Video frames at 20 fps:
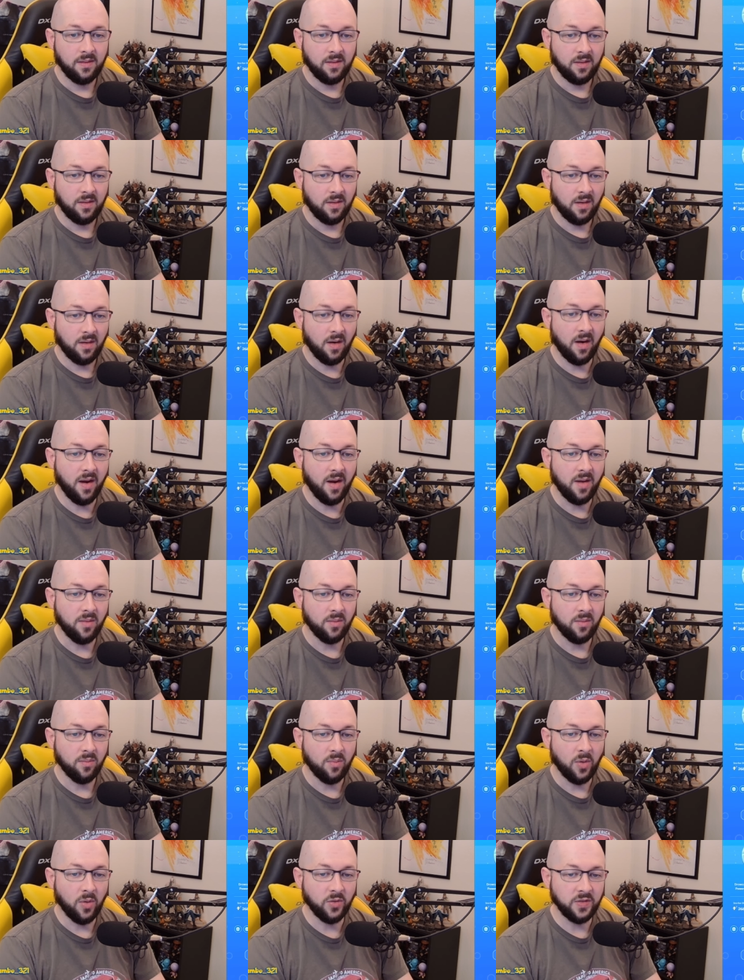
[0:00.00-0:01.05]
All right,
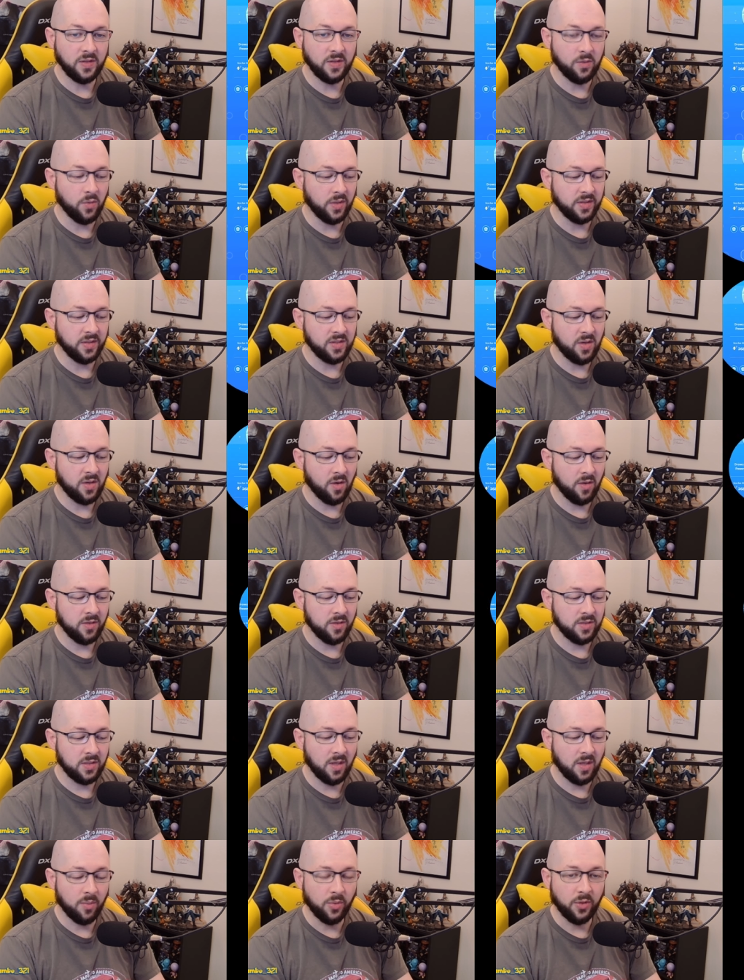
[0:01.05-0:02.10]
mostly one stars,
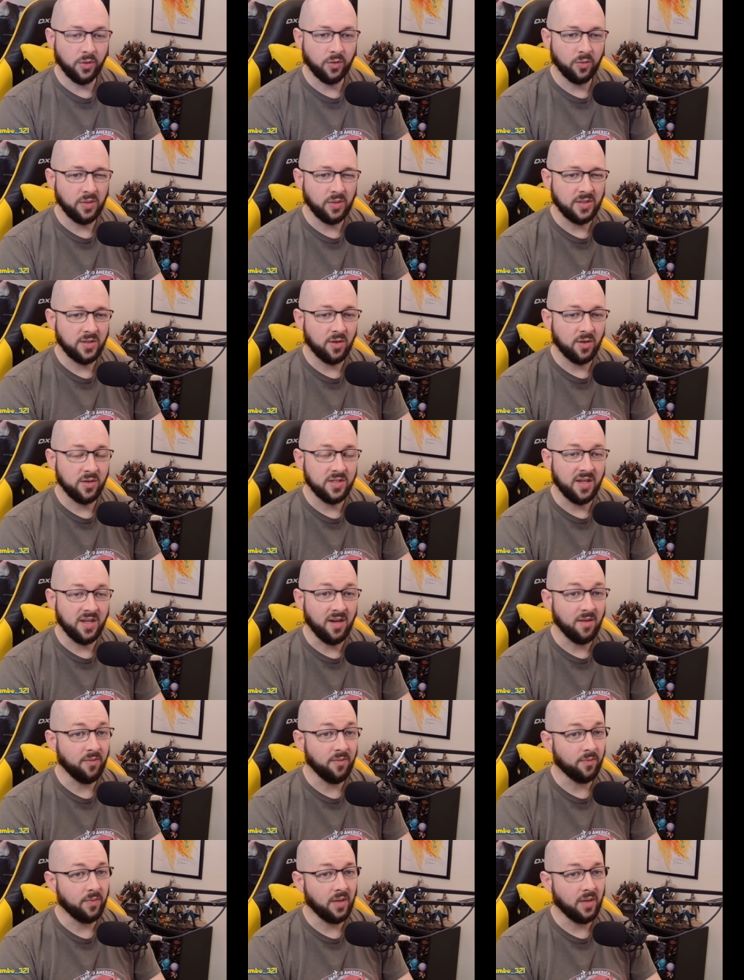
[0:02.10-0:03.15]
couple of three stars, and
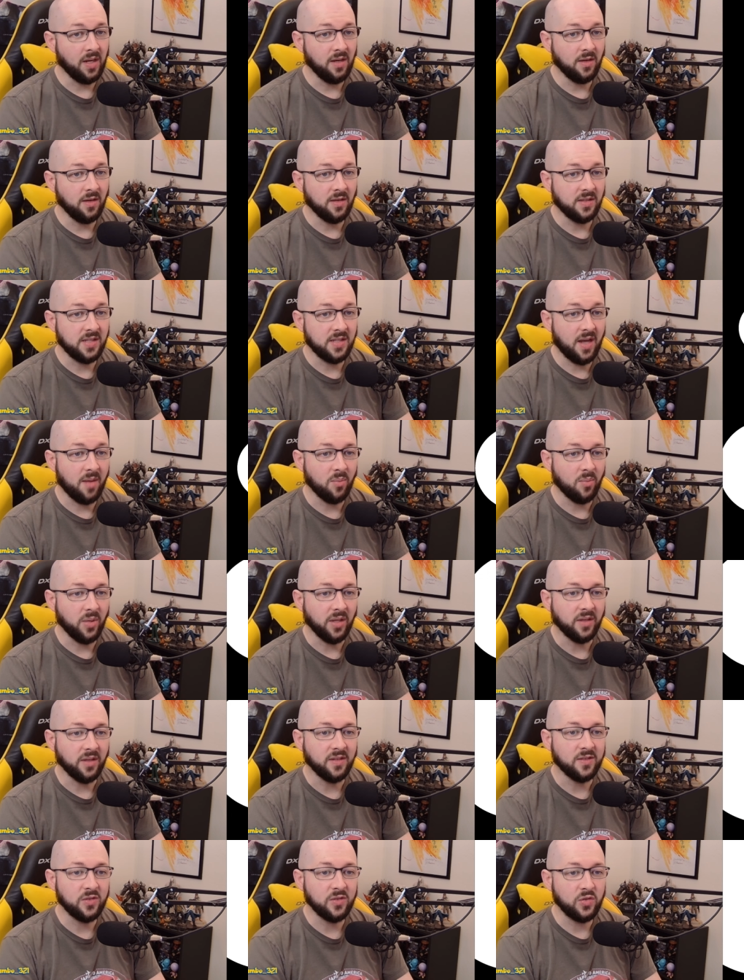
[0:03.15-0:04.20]
a, and in a top
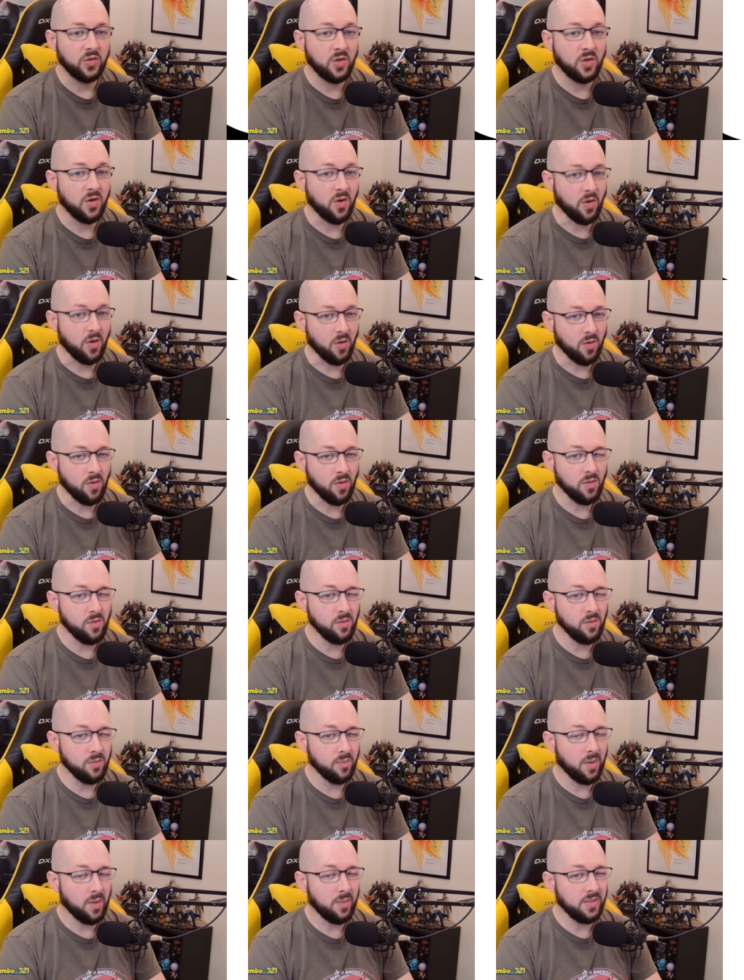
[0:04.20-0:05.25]
belly. So
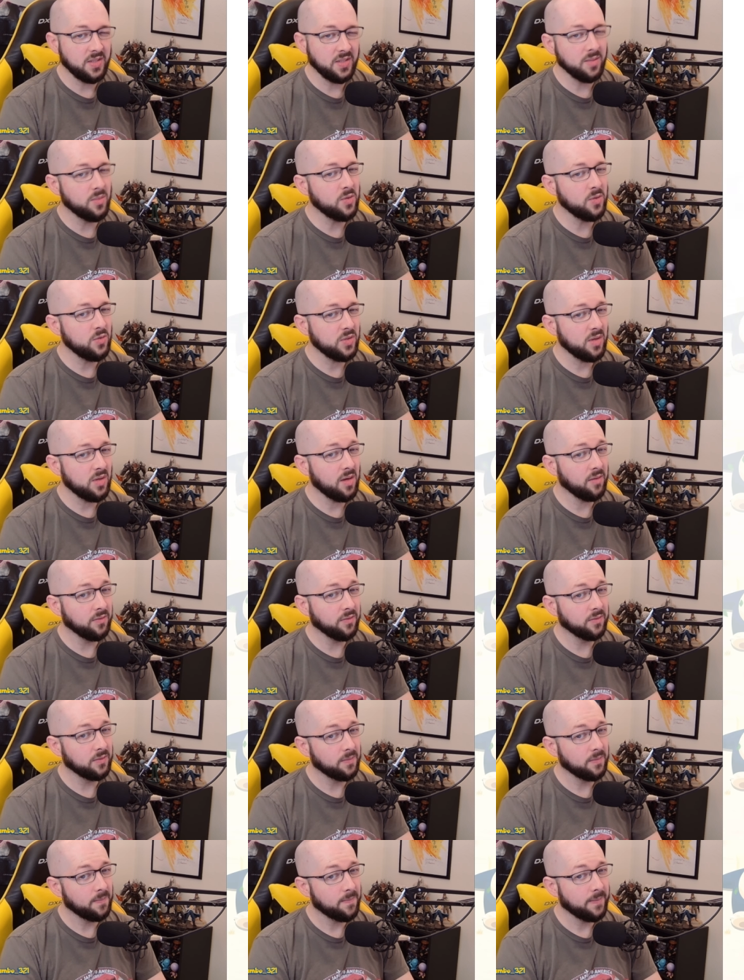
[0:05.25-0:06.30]
maybe some new stuff.
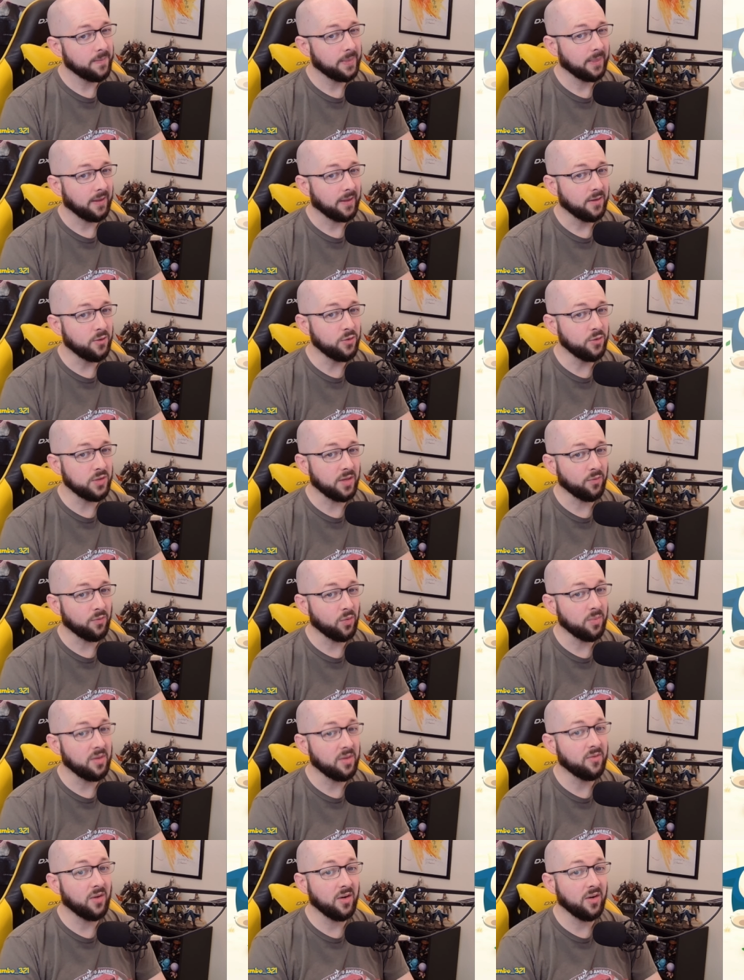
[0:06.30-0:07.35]
New stuff would
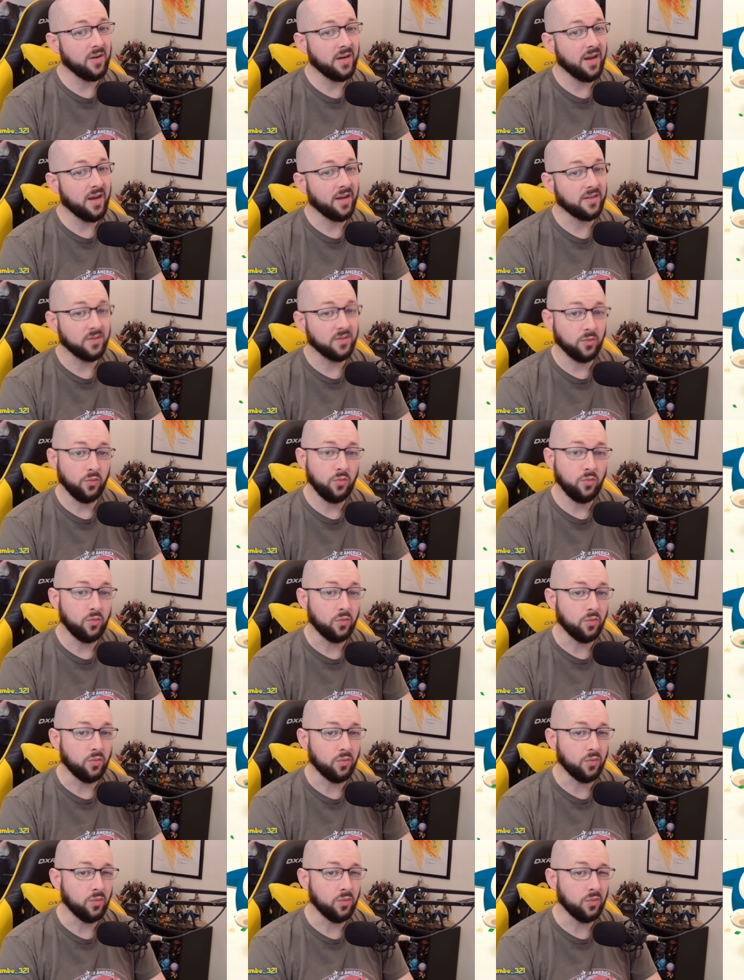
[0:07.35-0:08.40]
be very nice.
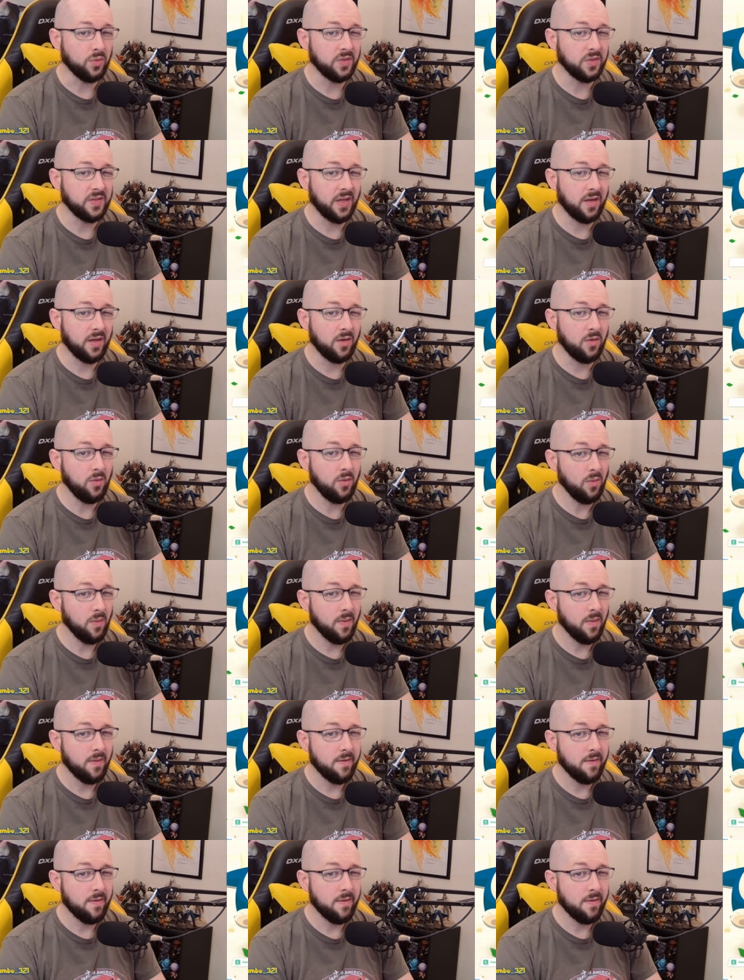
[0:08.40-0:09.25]
Ooh, is that new?